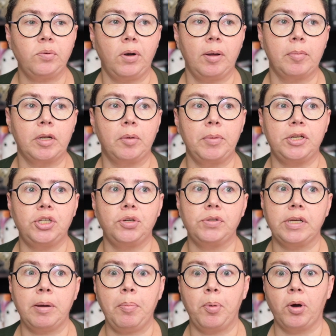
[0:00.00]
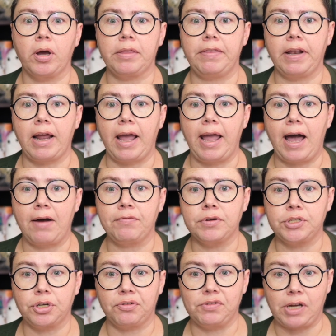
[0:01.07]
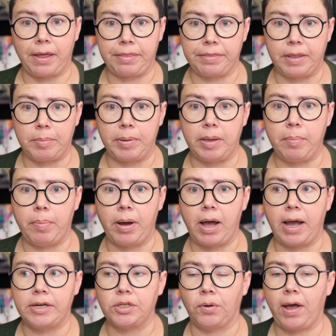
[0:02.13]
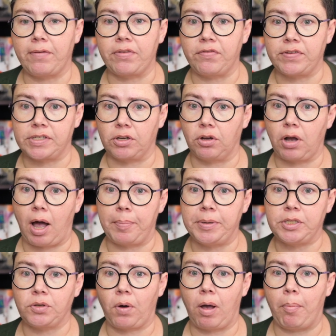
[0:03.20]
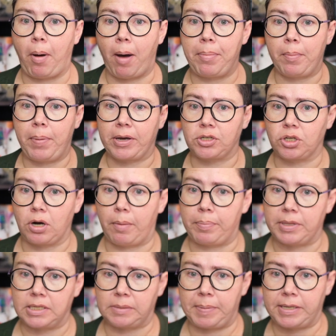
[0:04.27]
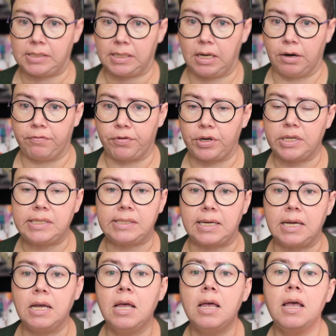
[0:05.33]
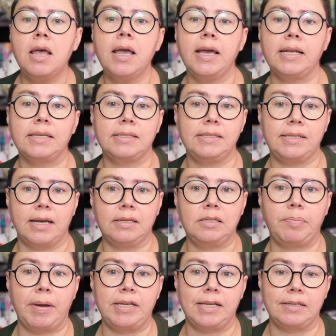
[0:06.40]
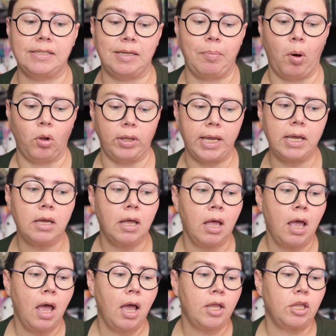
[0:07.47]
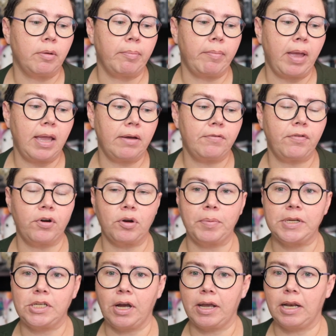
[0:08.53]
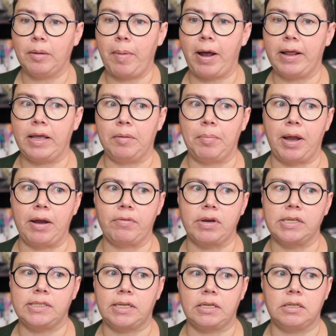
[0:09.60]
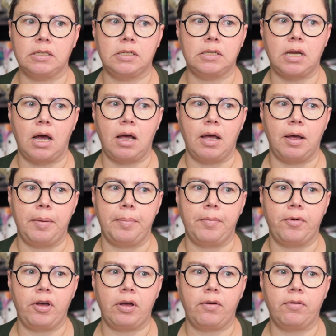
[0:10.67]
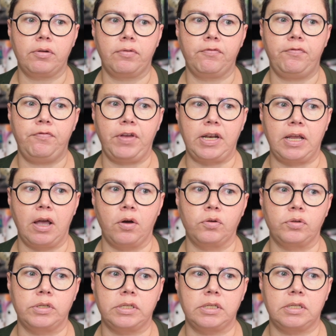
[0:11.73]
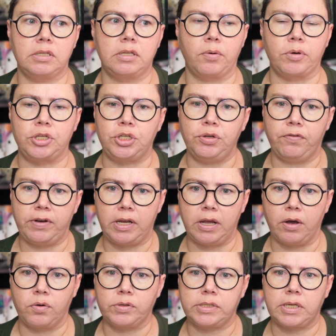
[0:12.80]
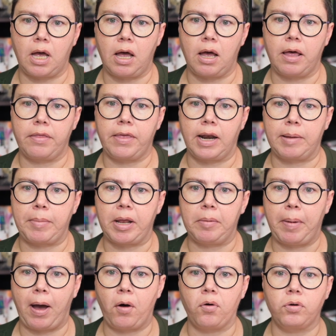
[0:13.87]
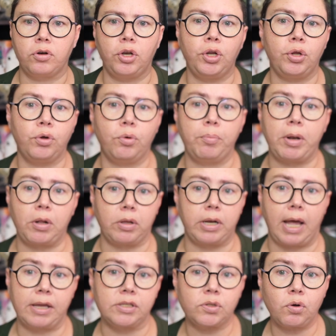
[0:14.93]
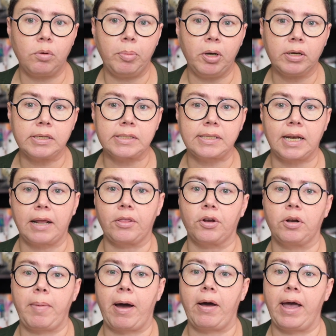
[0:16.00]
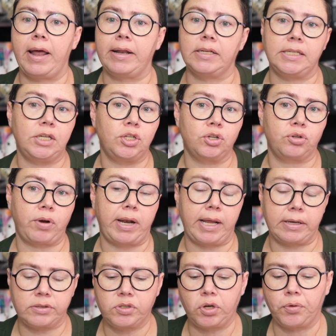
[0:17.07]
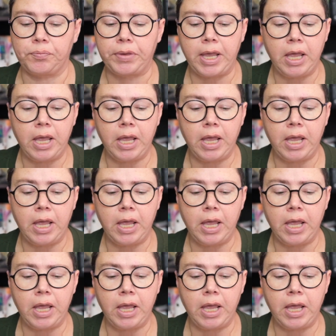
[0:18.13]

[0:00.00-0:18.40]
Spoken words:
one, I'm gonna be choosing a book that I have reserved on Libby, but I don't have the physical copy. So I'll pop a picture up in the space here for you to see. It is Dust by Dusty Bowling. You may have heard me talking about it in my recent videos. There were two videos that I made about new middle and high school books that I learned about at a teacher training. So